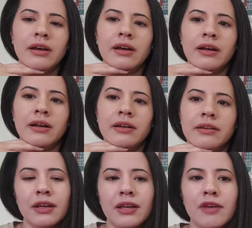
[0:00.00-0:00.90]

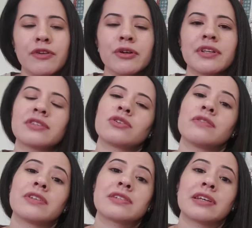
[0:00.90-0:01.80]
And if you're in
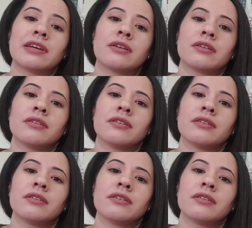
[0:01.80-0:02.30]
sort of this like